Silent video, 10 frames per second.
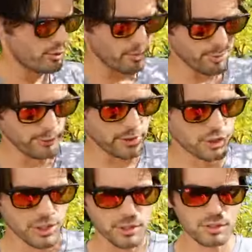with pruning
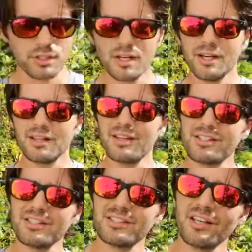shears.
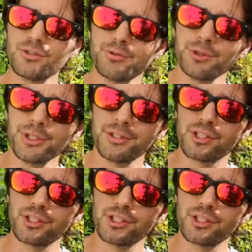This is another really